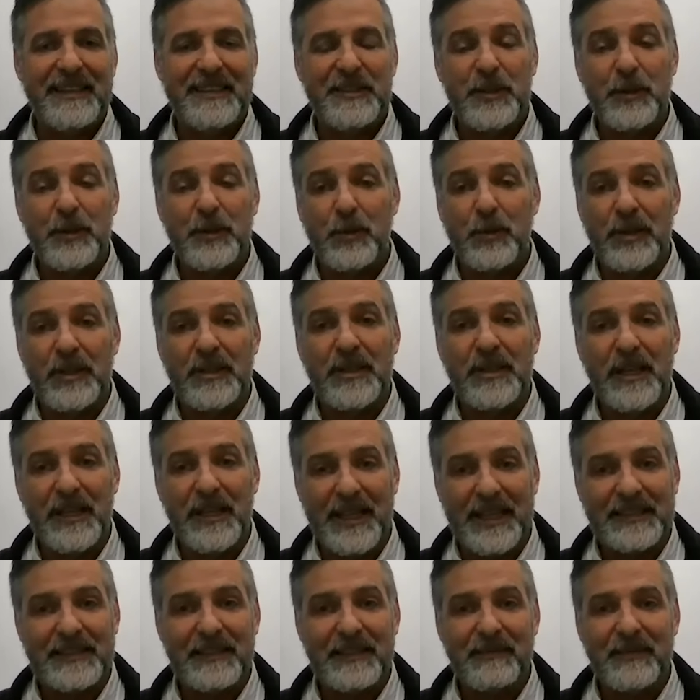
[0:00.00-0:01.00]
So we're a
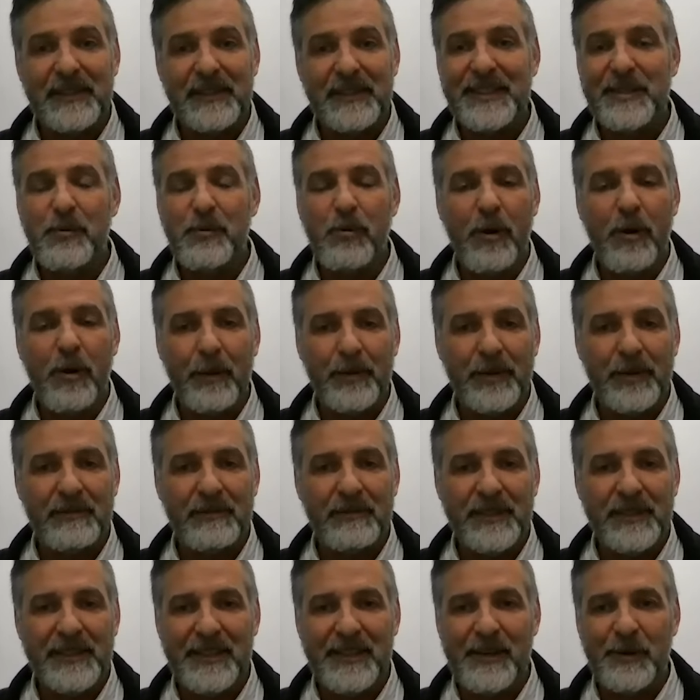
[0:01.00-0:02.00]
collectively,
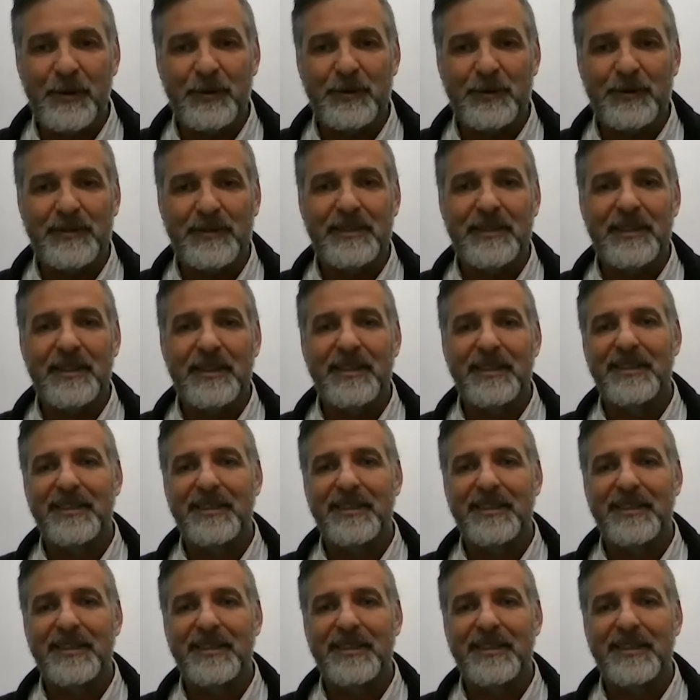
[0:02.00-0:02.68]
cooperatively owned